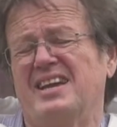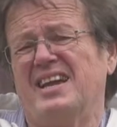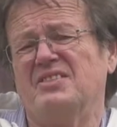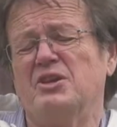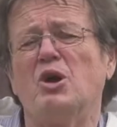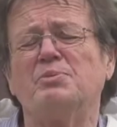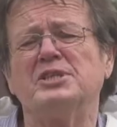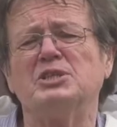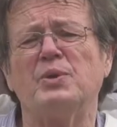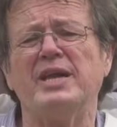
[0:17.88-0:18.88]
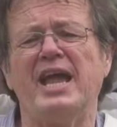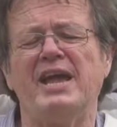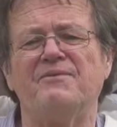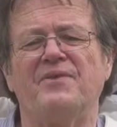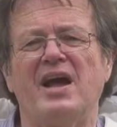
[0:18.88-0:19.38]
And the options we
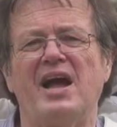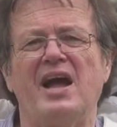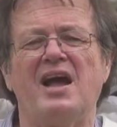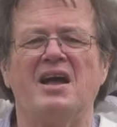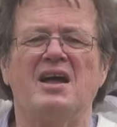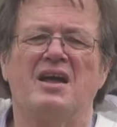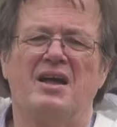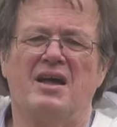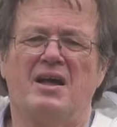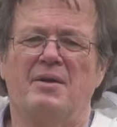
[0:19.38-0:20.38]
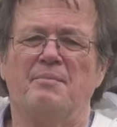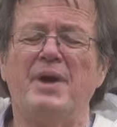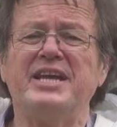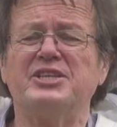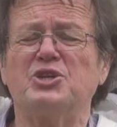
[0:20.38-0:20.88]
have are
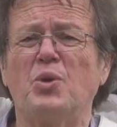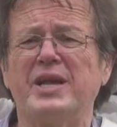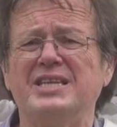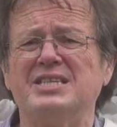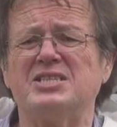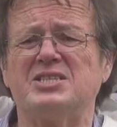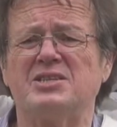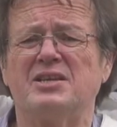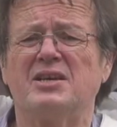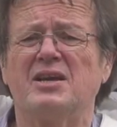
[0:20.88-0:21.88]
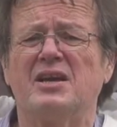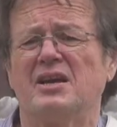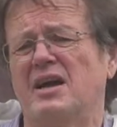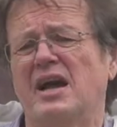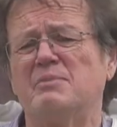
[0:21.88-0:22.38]
mated queens,
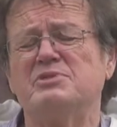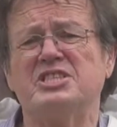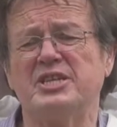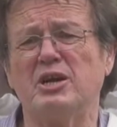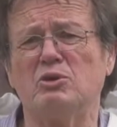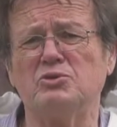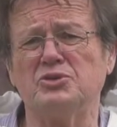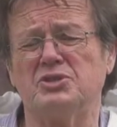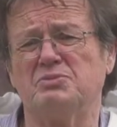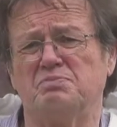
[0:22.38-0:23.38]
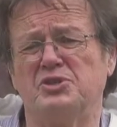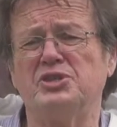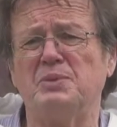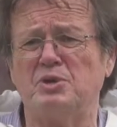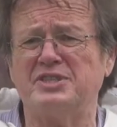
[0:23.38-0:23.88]
cells,
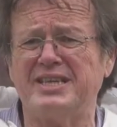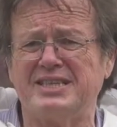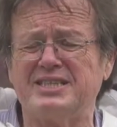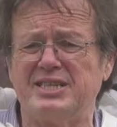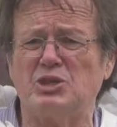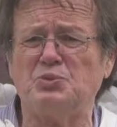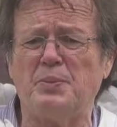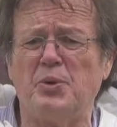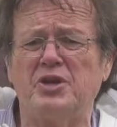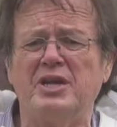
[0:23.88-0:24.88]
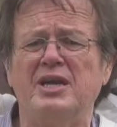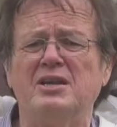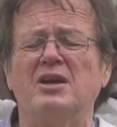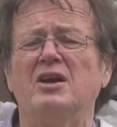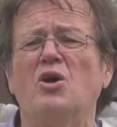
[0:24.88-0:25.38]
usually protected cells we're putting in,
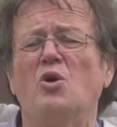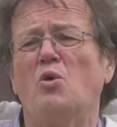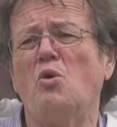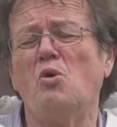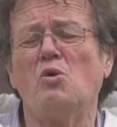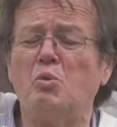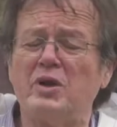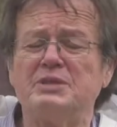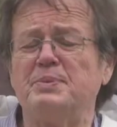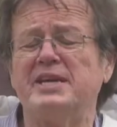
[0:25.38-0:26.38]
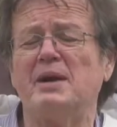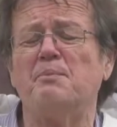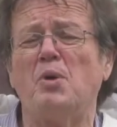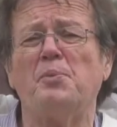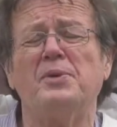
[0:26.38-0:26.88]
or what has become
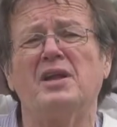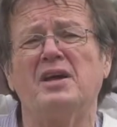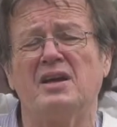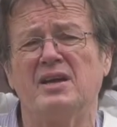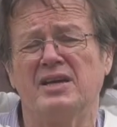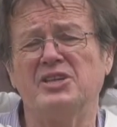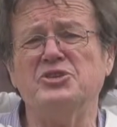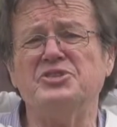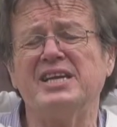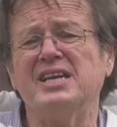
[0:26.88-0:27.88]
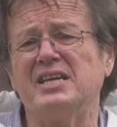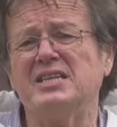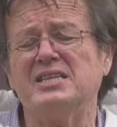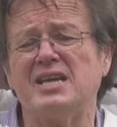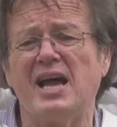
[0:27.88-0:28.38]
popular in New
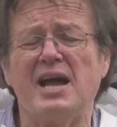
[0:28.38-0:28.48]
Zealand